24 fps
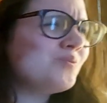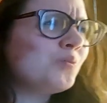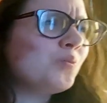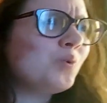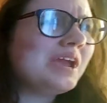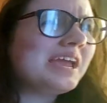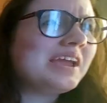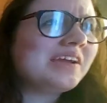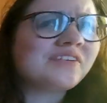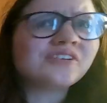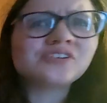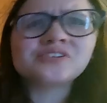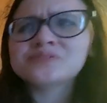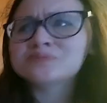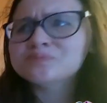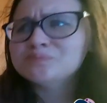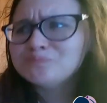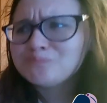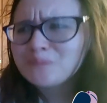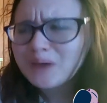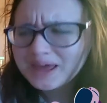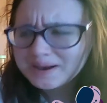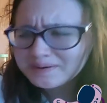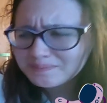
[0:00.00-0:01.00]
weird
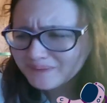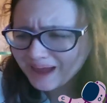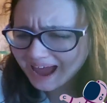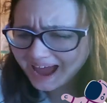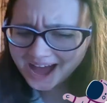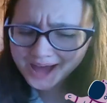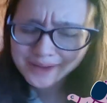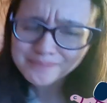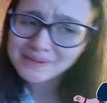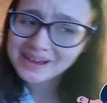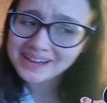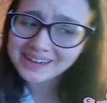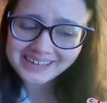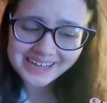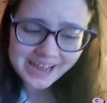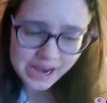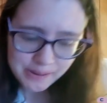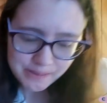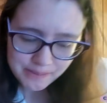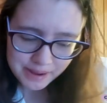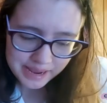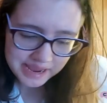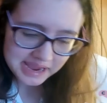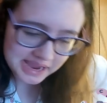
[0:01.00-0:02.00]
and bad men
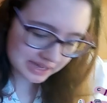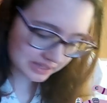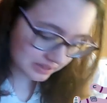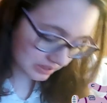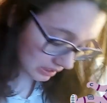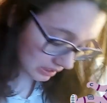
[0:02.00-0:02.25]
can be,